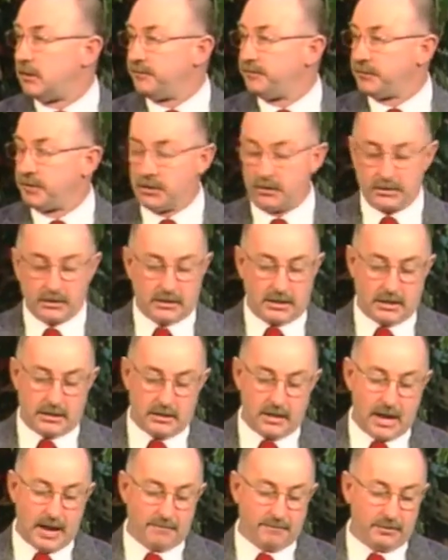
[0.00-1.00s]
you know, the
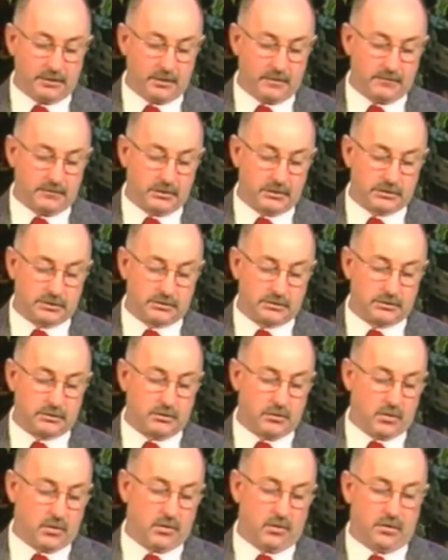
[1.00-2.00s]
kidnapping of this
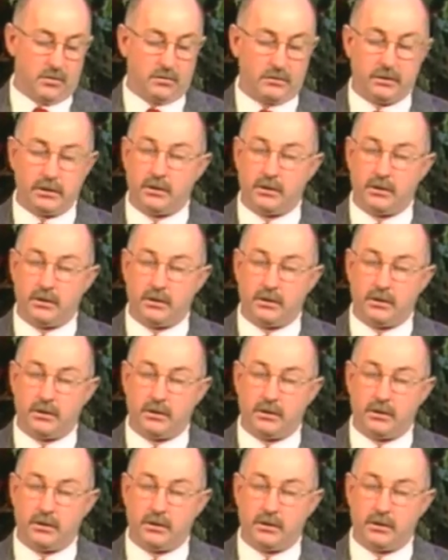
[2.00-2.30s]
girl,